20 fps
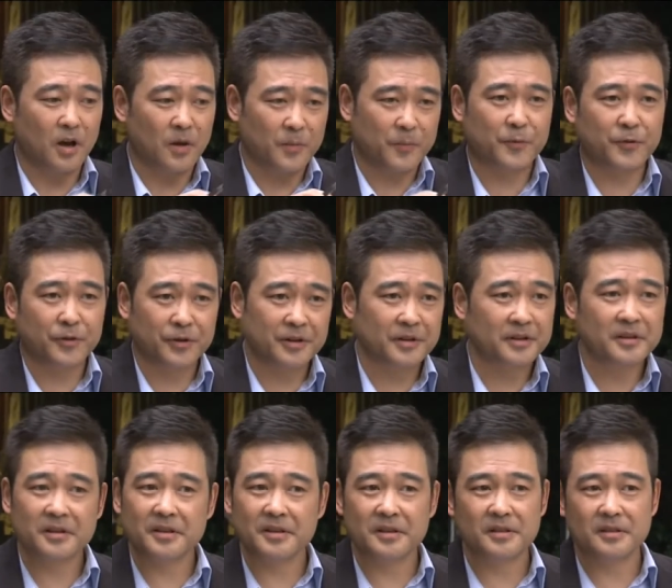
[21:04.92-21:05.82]

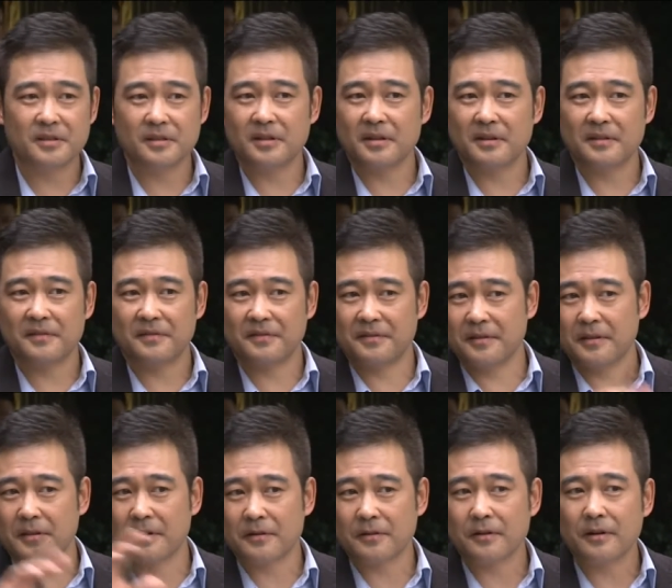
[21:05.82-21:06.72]
Operas and
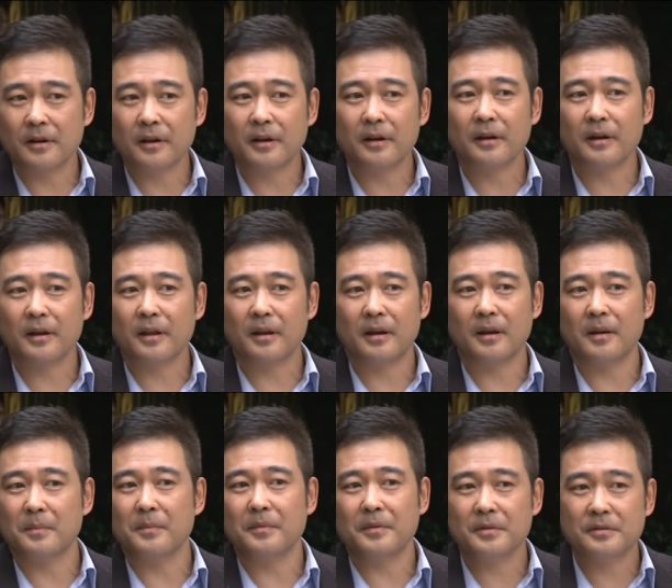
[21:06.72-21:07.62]
theater art and,
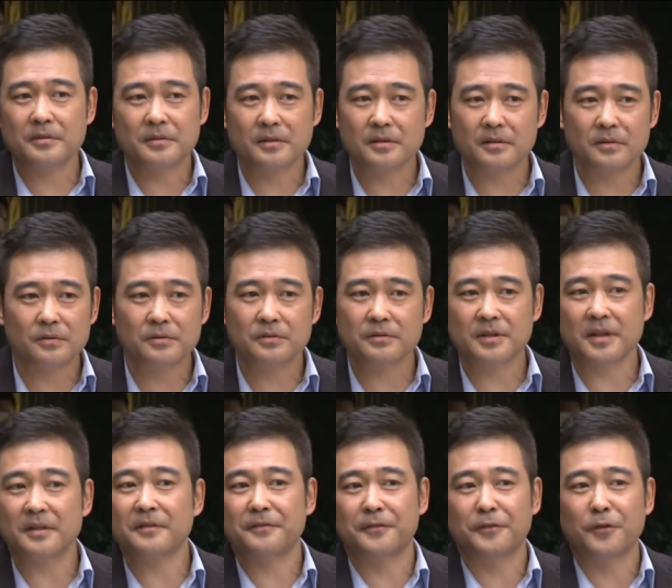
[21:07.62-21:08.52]
and musicals
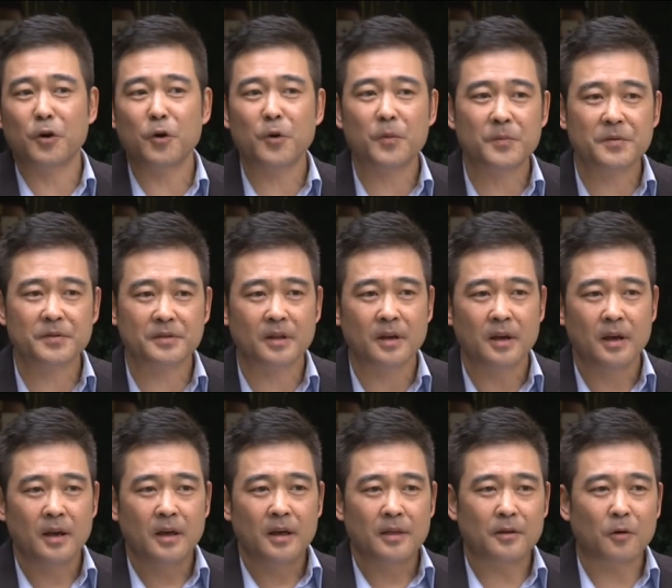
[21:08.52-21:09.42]
and films.
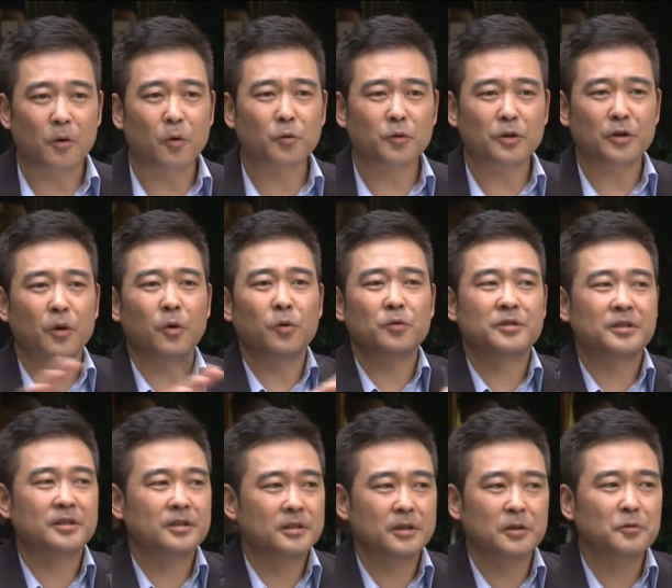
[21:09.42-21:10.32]
They're all, all
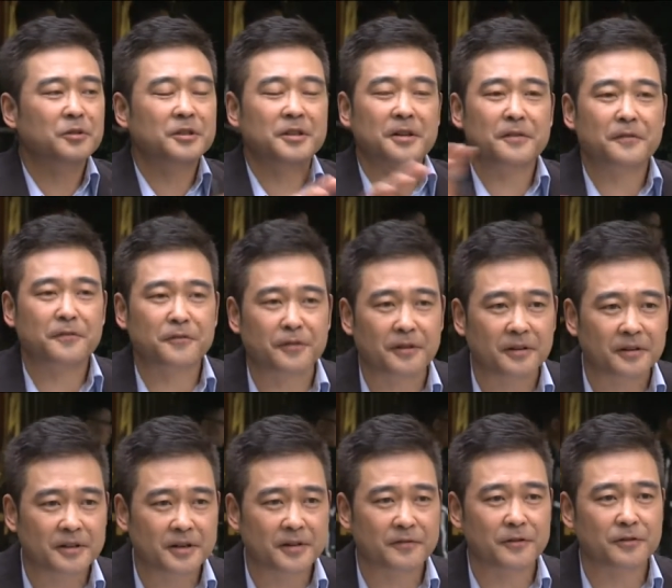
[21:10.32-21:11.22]
so
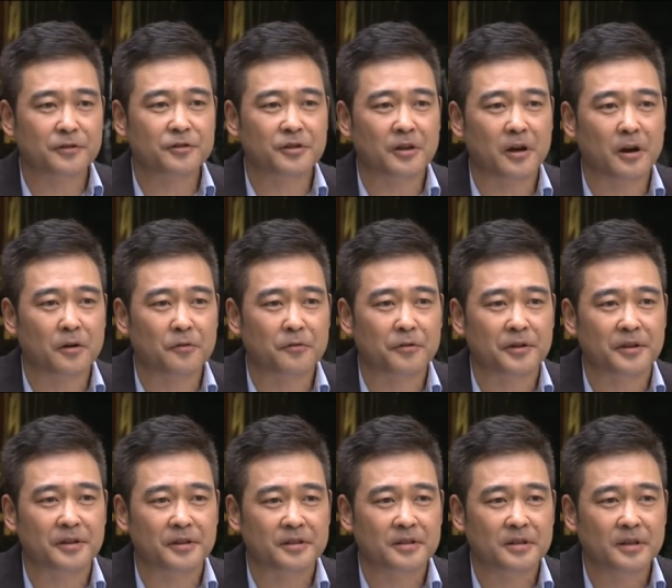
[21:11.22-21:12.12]
different, different
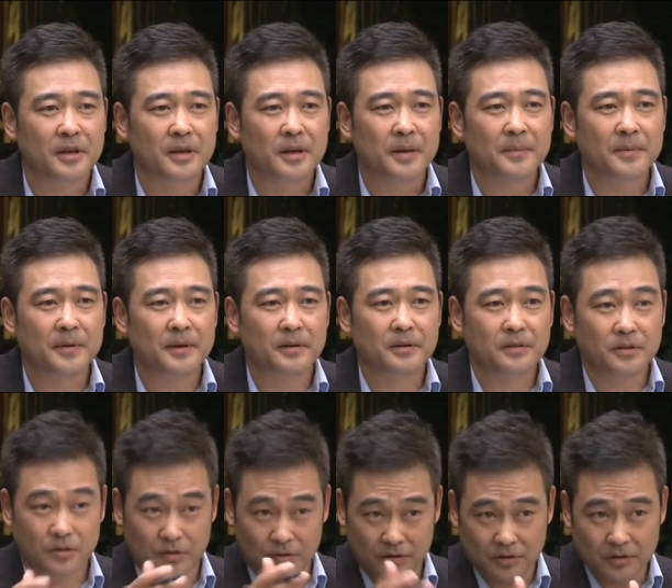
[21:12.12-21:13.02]
genres.
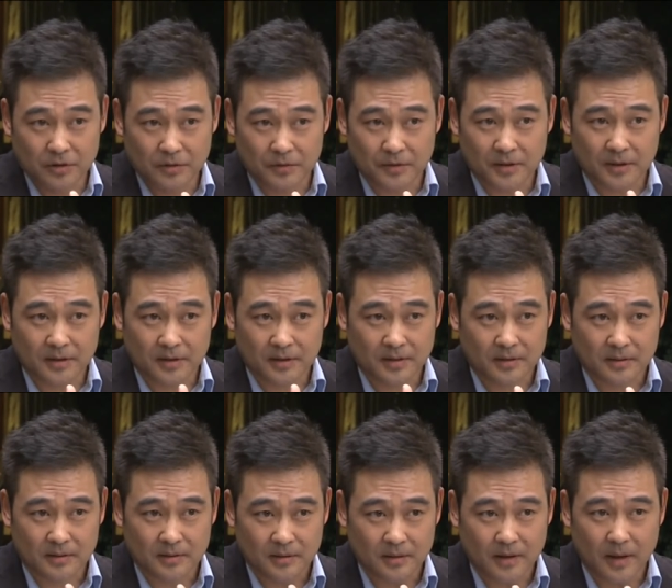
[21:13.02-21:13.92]
But to you,
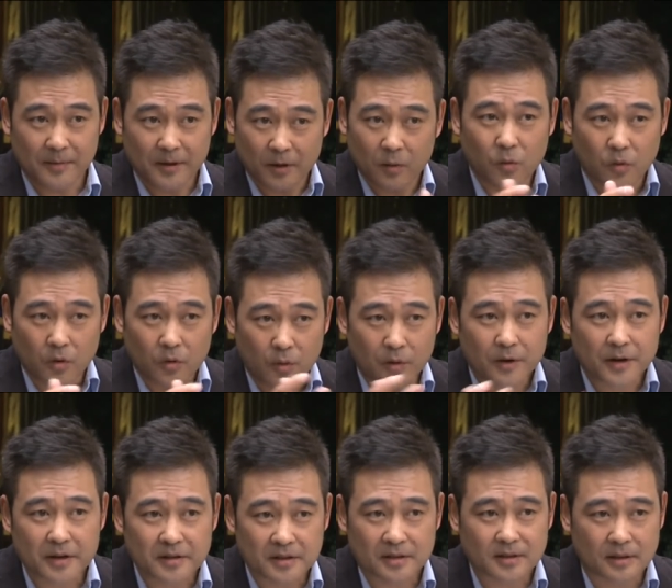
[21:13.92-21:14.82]
it's, I mean,
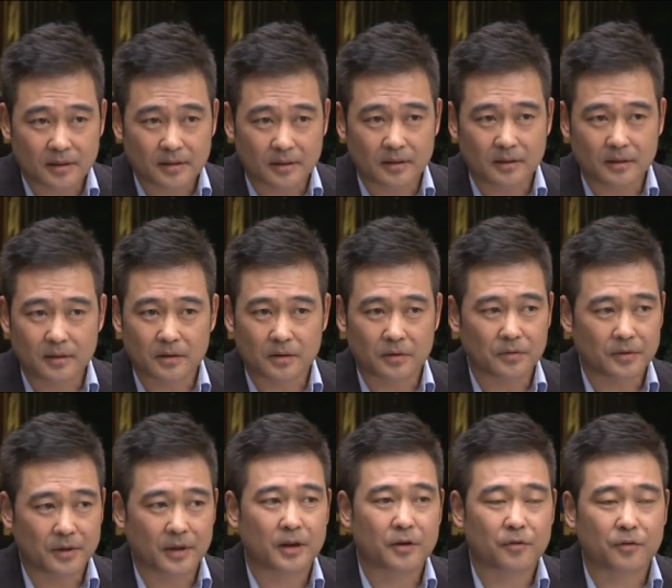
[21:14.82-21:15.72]
what is you know
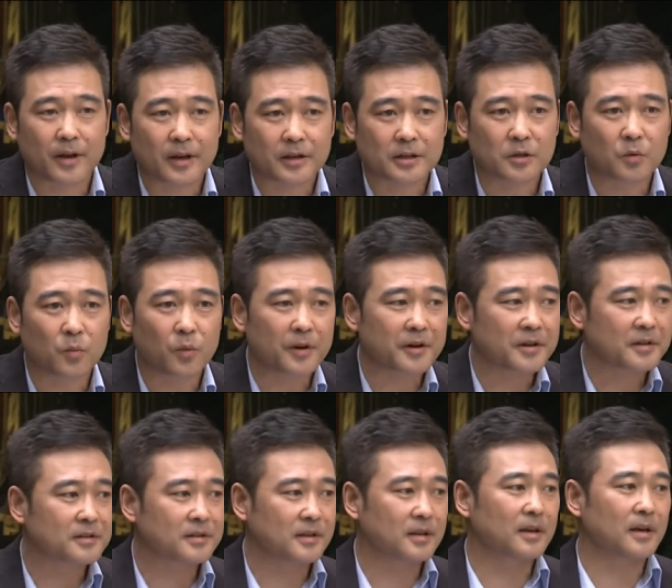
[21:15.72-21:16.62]
the attraction? What
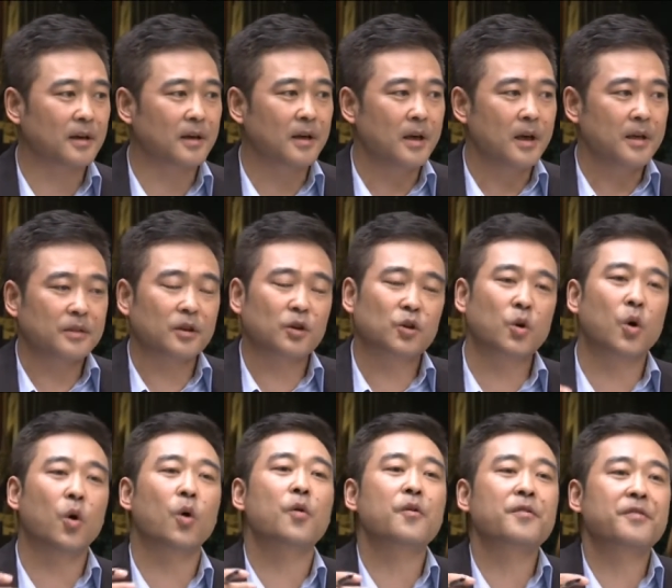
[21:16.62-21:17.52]
is the uh, the
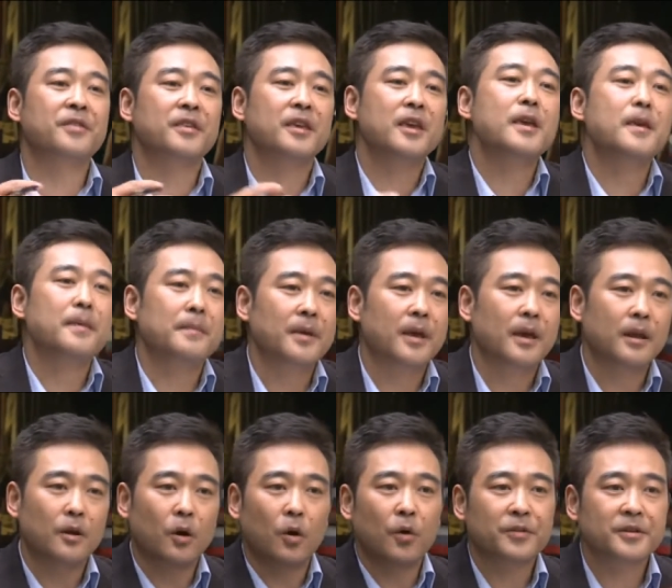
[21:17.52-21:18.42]
core theme
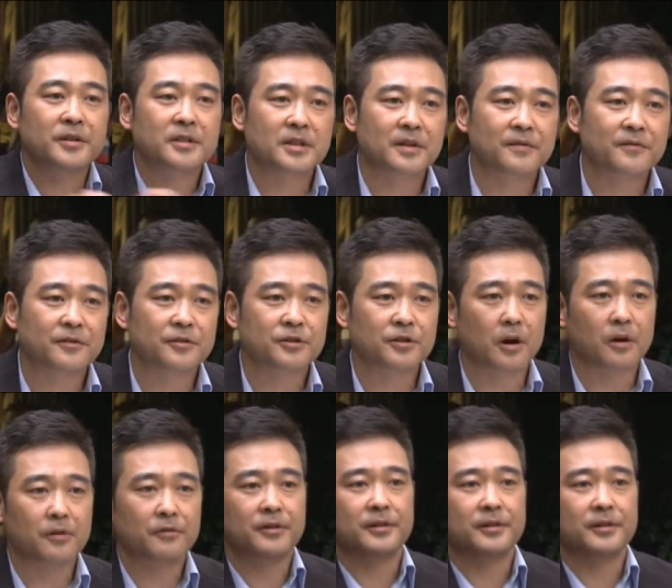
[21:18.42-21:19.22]
in all these different genres?